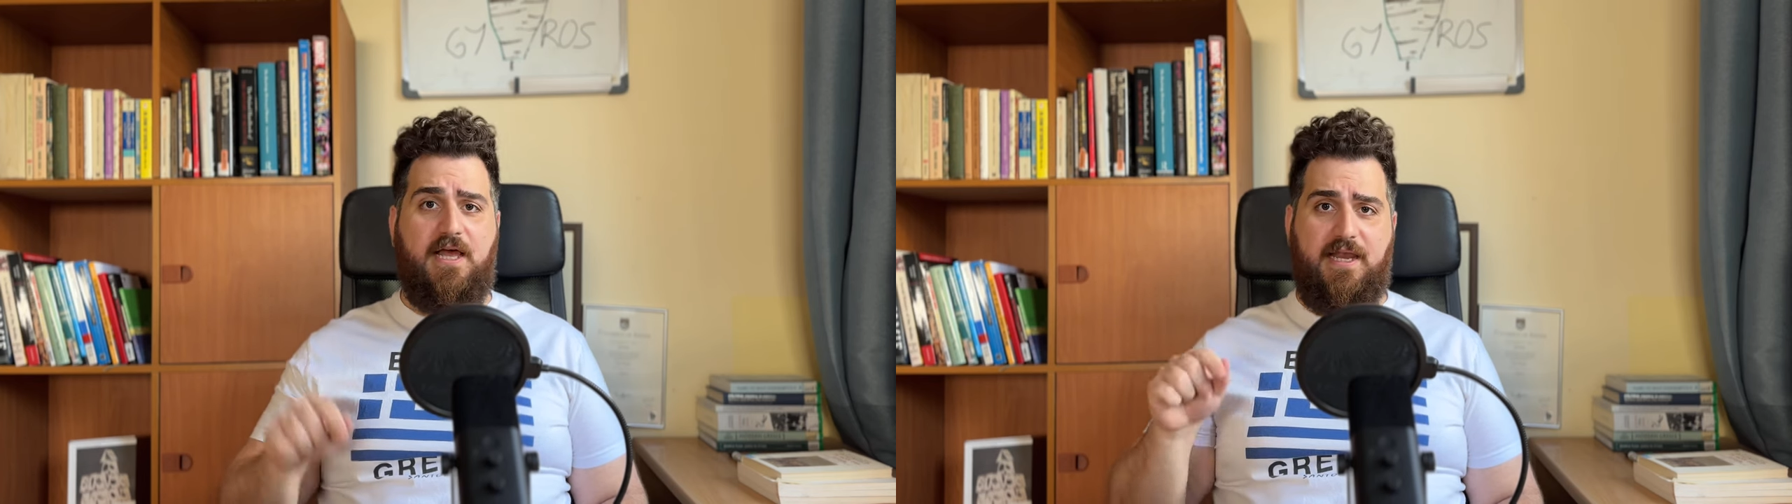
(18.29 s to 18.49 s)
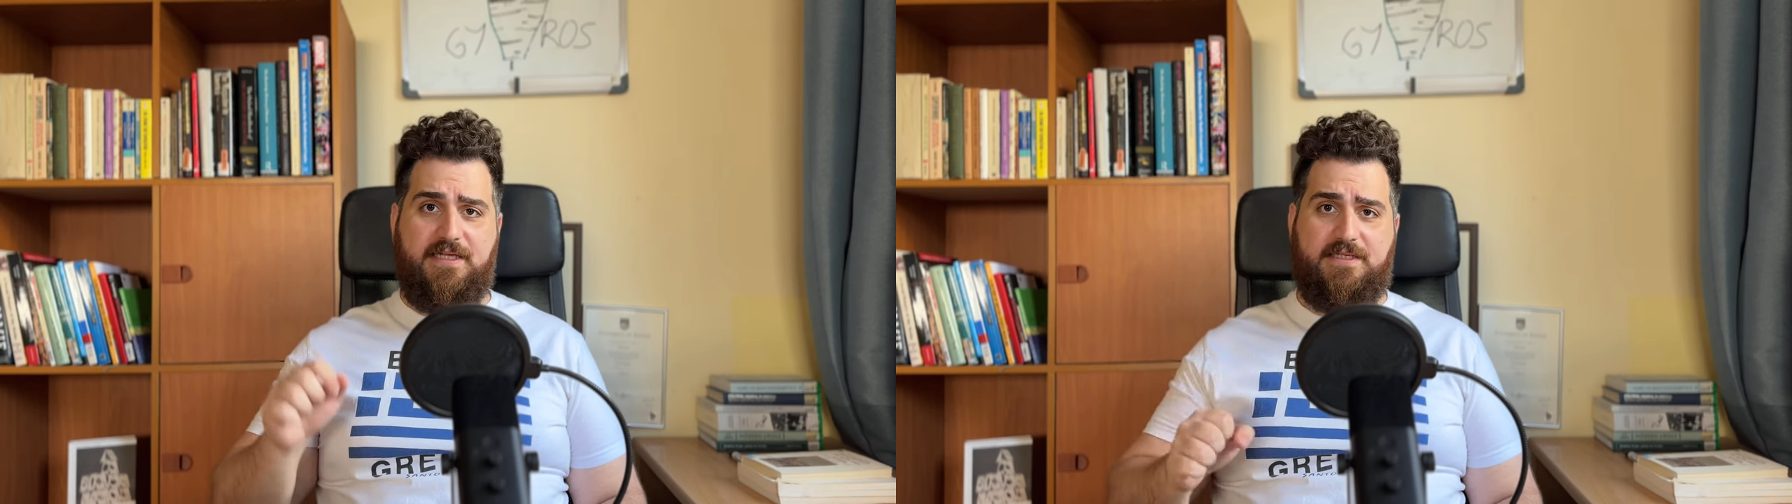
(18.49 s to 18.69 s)

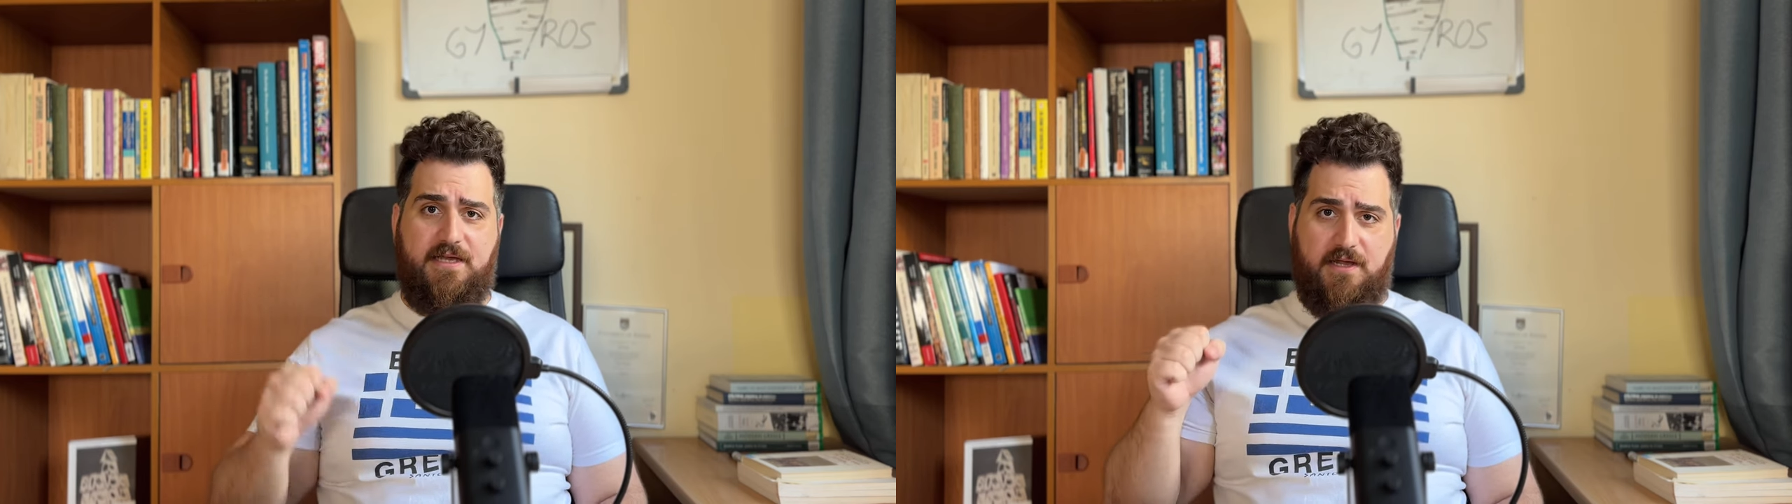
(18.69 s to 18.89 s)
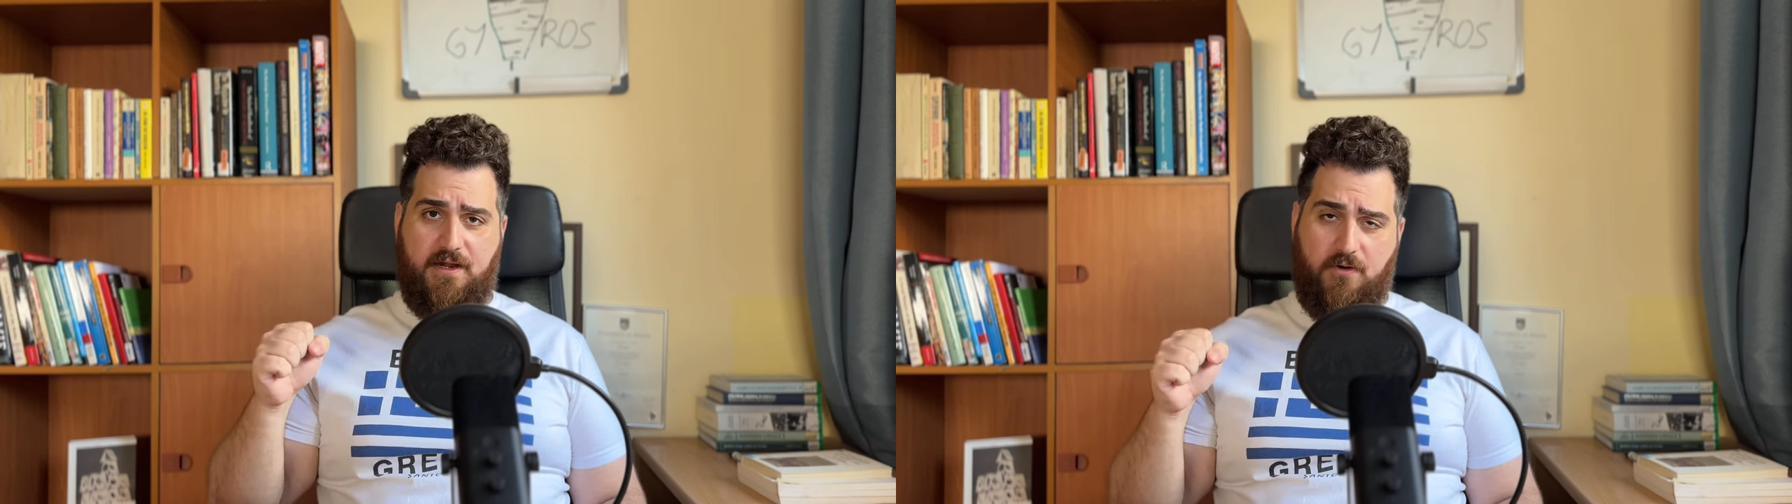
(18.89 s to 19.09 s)
Let's
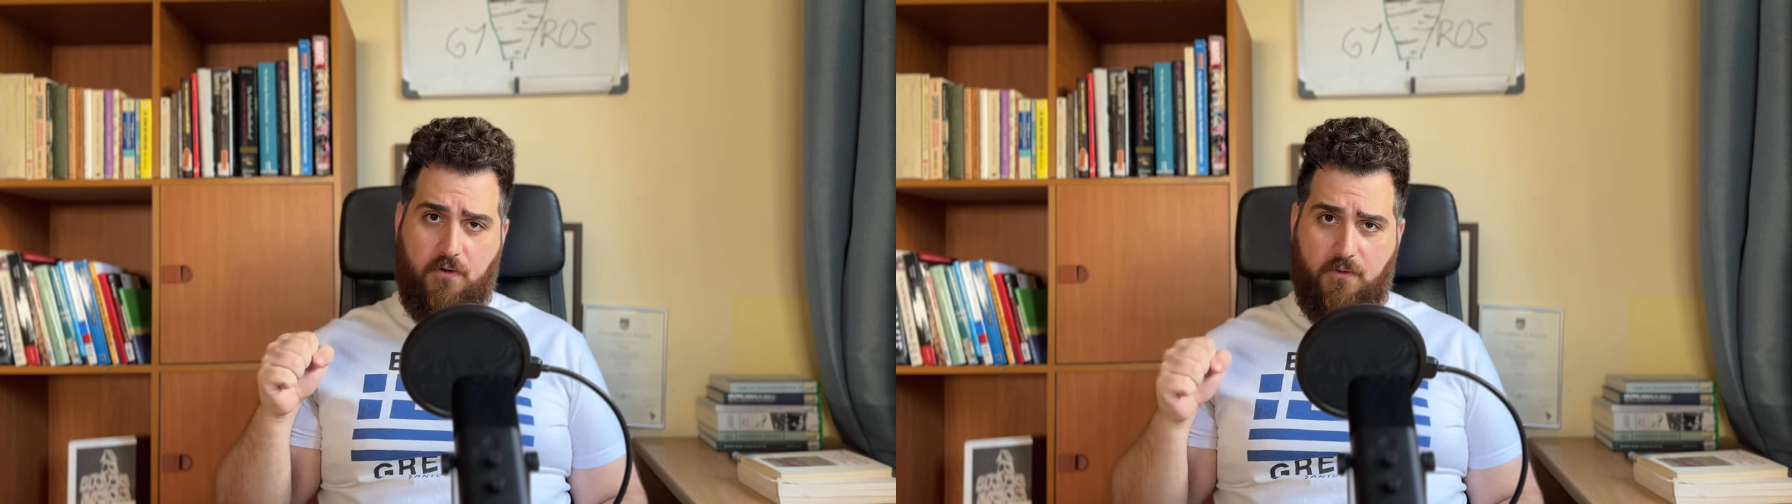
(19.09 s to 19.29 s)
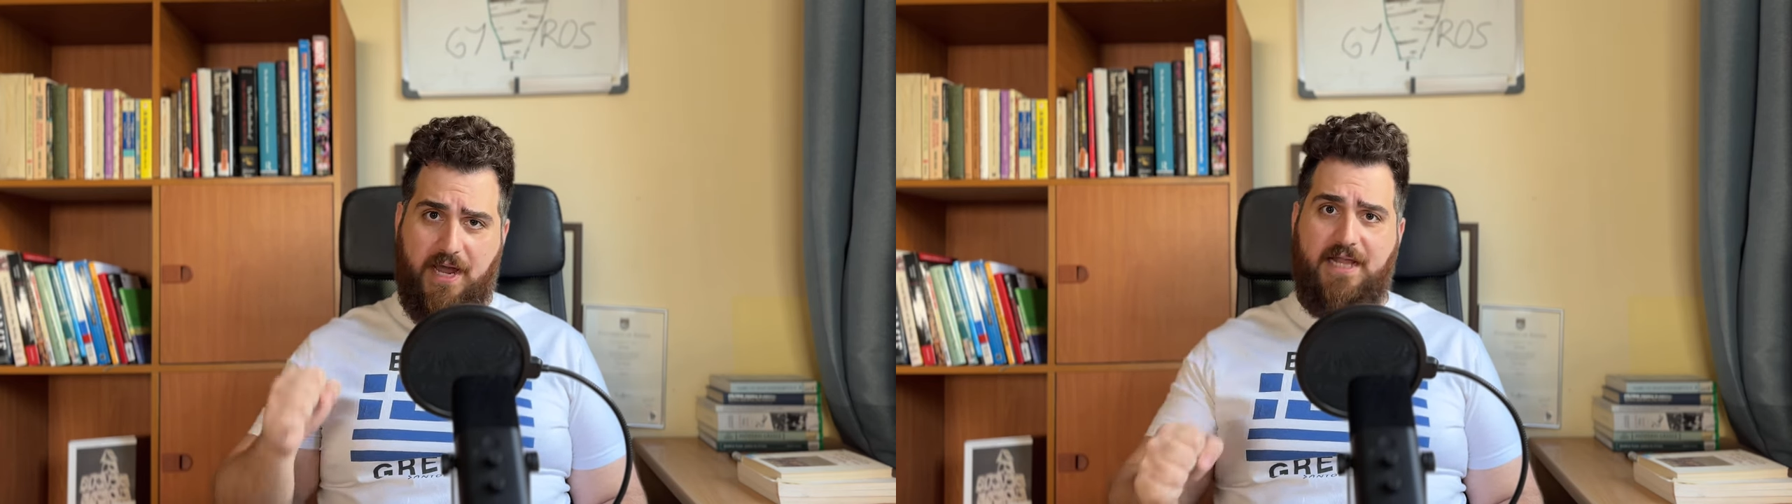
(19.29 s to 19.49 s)

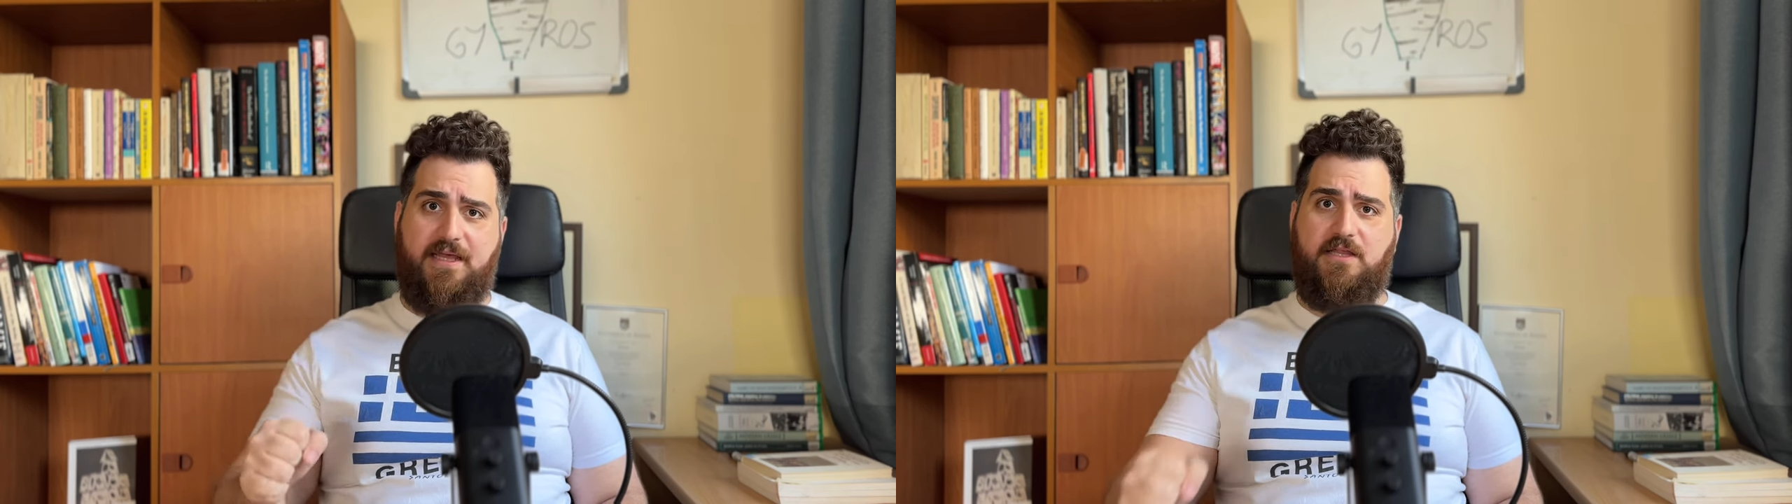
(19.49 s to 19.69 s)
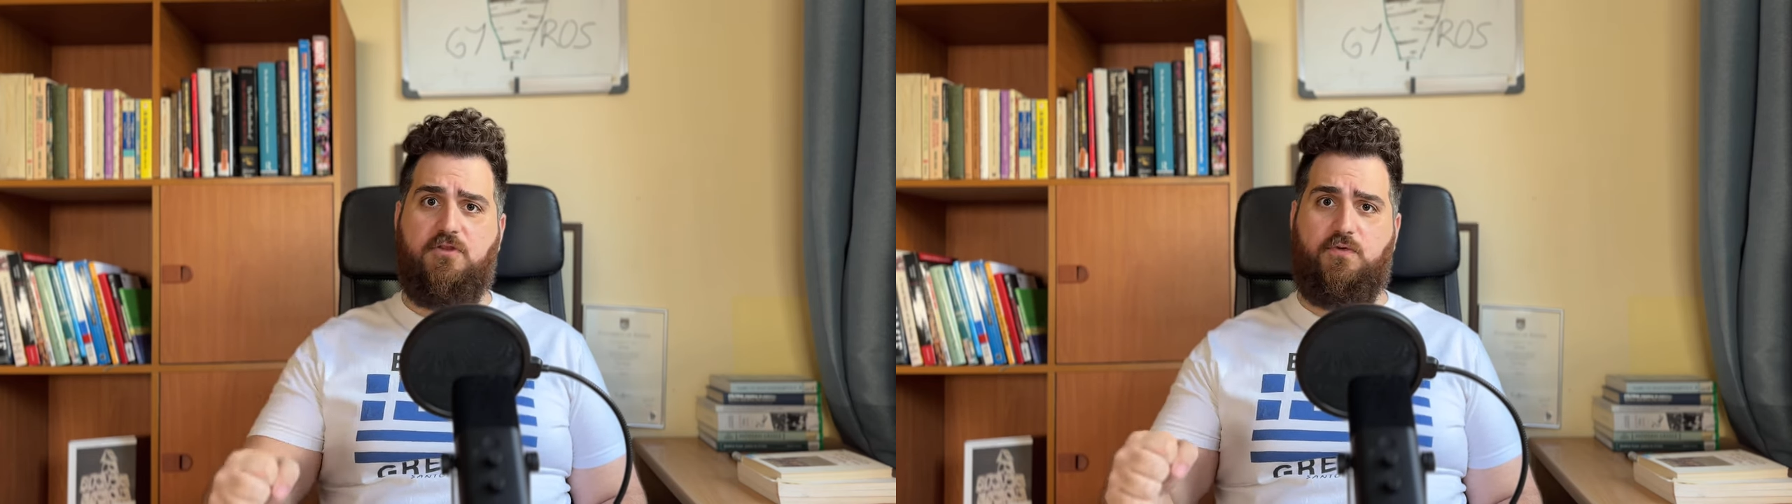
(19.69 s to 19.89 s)
go right
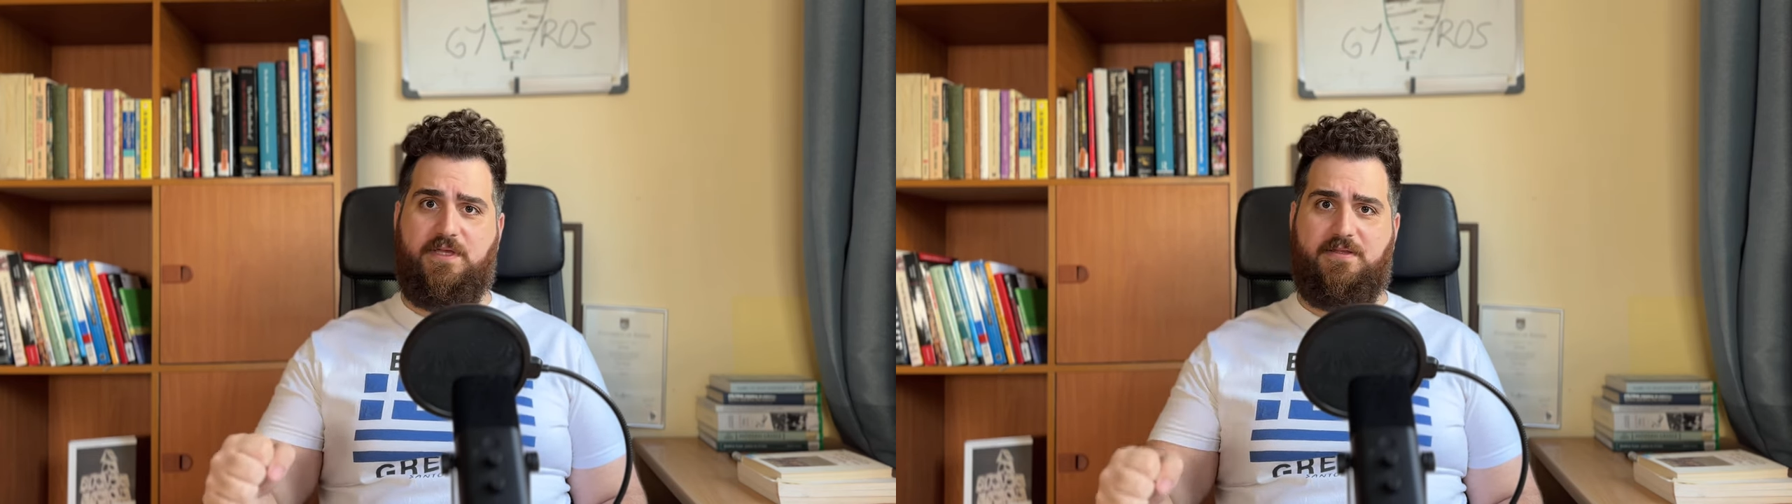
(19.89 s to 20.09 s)
into it.